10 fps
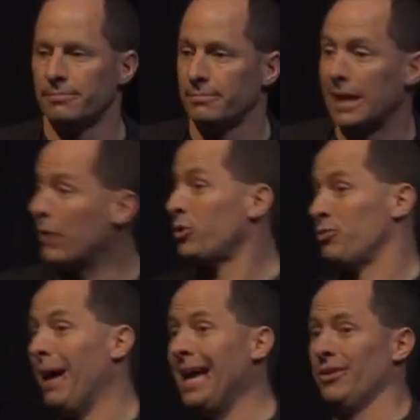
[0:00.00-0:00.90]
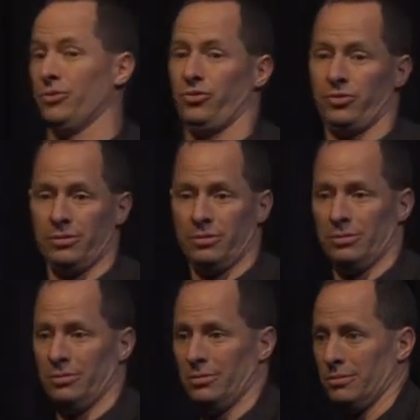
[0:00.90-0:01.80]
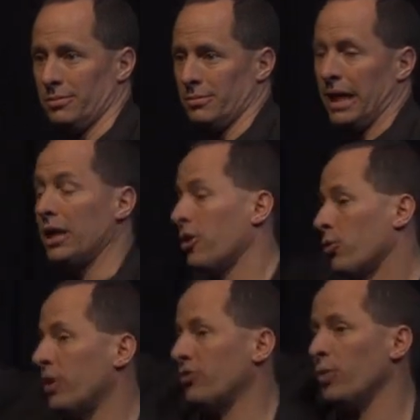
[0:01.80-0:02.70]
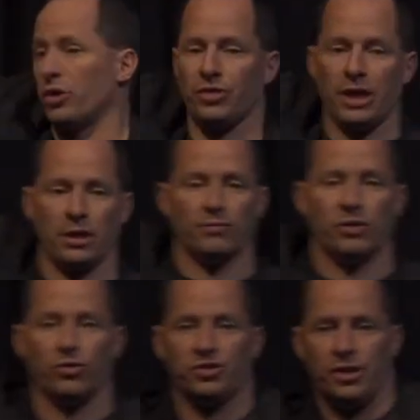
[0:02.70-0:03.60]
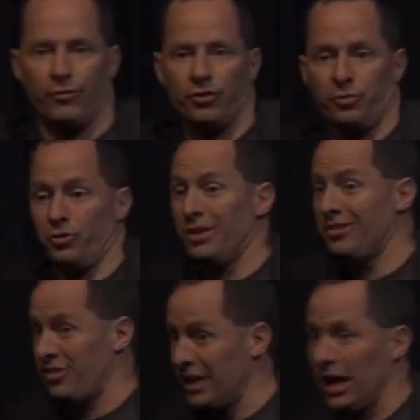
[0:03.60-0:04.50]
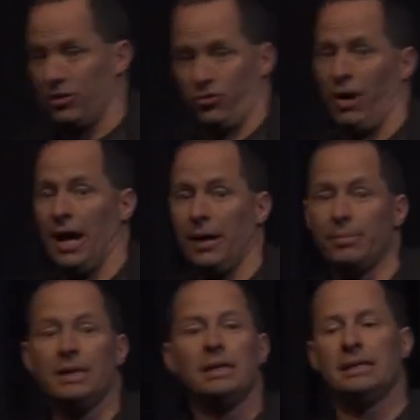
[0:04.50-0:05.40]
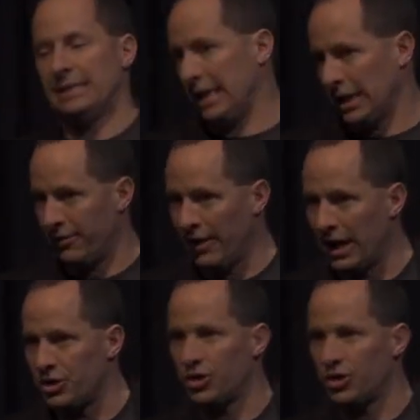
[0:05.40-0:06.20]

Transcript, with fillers: Language matters. Any other reason we could think of that there's a difference between the scene I described taking advantage